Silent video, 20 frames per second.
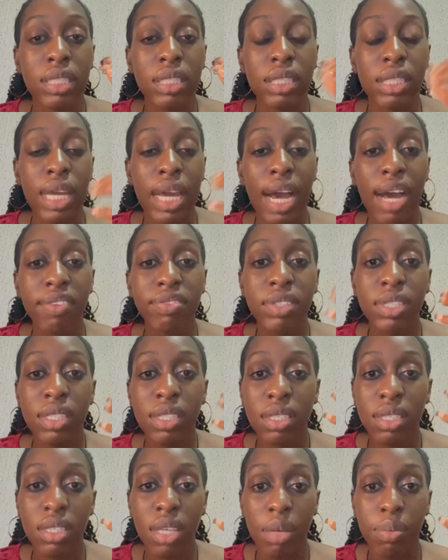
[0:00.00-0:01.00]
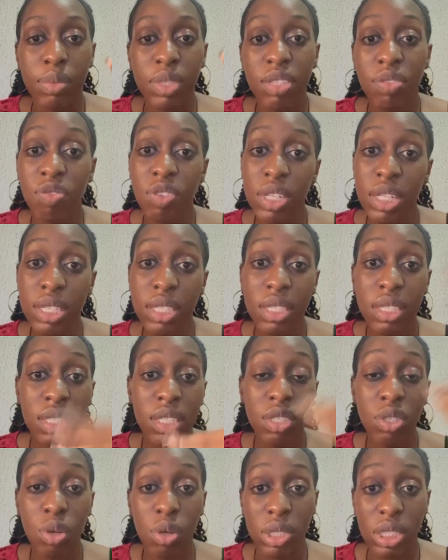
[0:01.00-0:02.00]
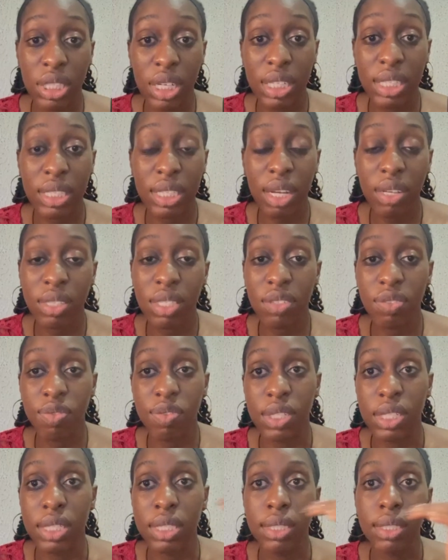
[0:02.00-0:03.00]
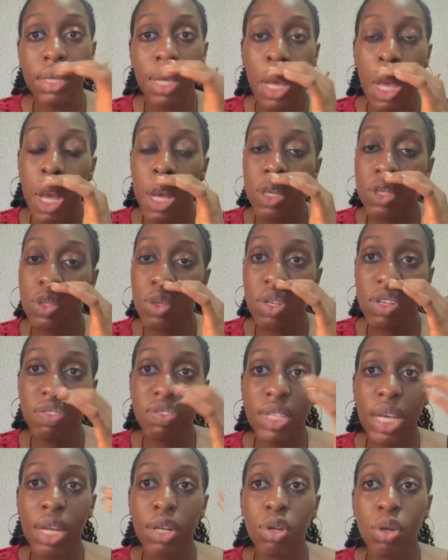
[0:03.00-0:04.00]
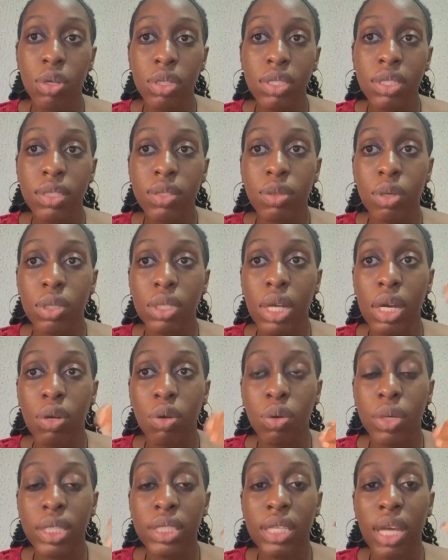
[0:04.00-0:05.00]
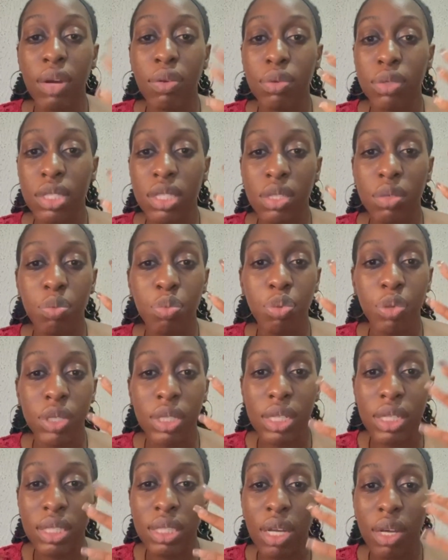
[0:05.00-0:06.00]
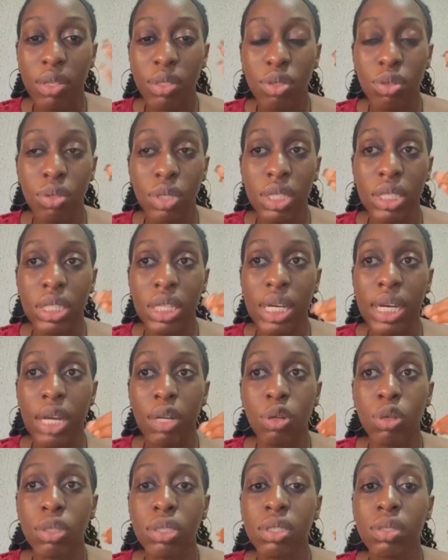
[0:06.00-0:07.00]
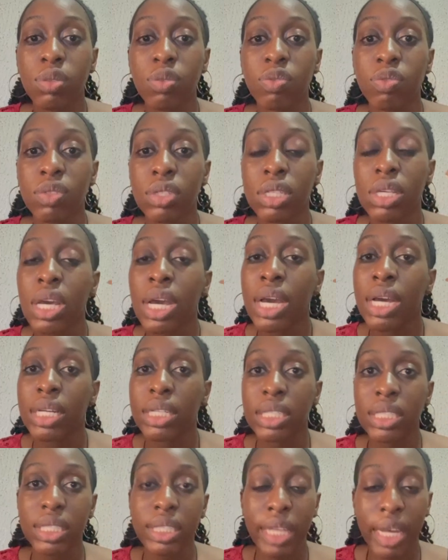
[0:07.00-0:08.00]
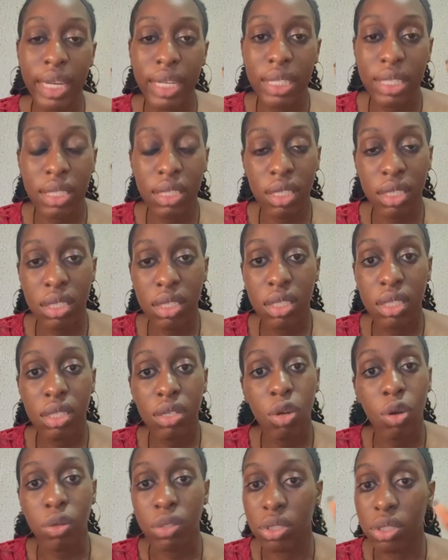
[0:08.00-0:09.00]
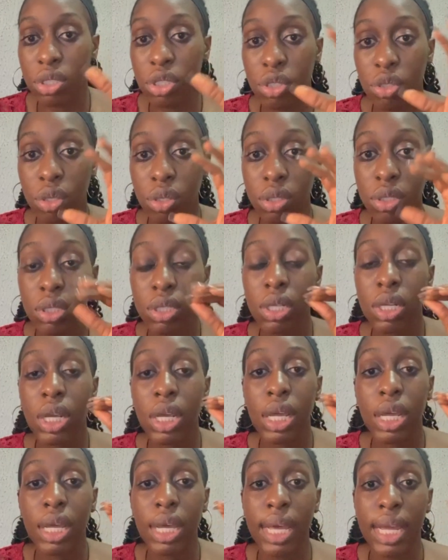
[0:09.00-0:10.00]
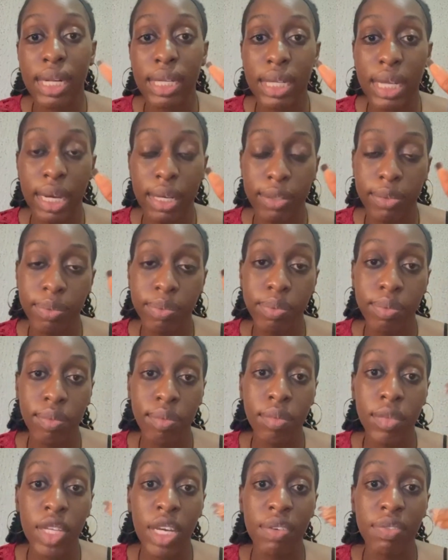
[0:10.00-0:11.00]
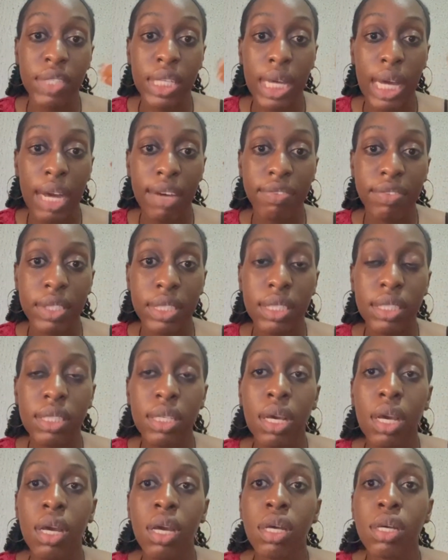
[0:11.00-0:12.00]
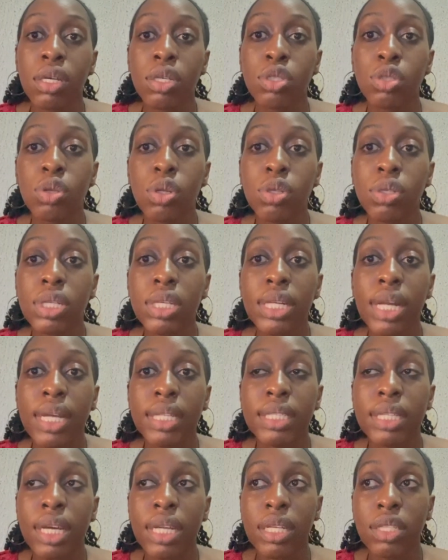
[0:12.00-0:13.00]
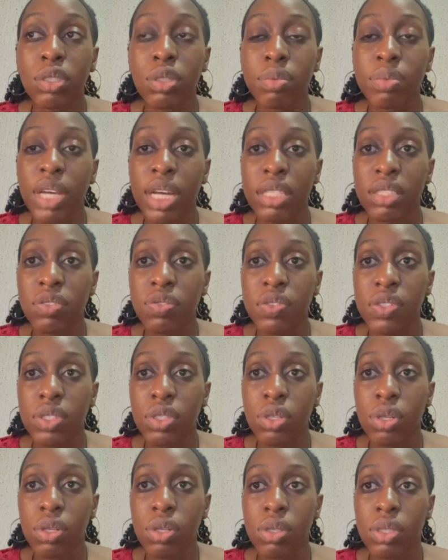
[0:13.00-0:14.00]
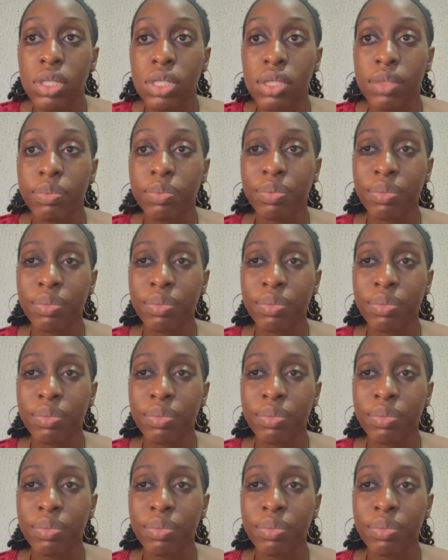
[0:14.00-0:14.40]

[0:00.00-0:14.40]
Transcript: have this syphilis, this congenital syphilis. So if they are not undergoing their routine prenatal screen, they cannot even detect this condition earlier if they have it. So looking at the anatomy and the physiology,